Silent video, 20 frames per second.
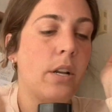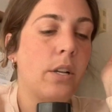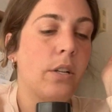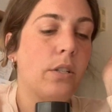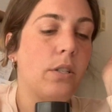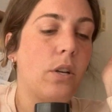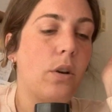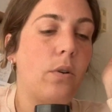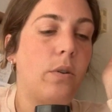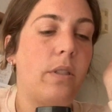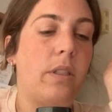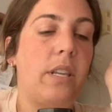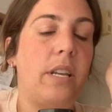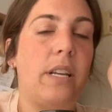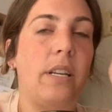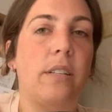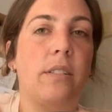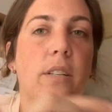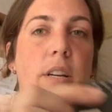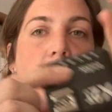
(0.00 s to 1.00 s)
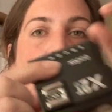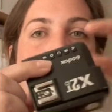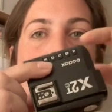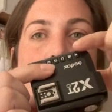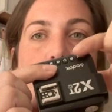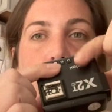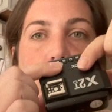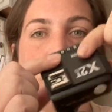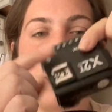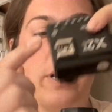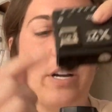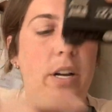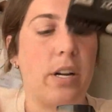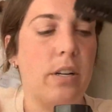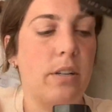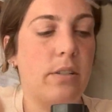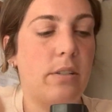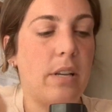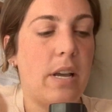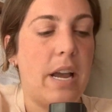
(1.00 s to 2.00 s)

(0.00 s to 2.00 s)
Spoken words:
So these are the triggers.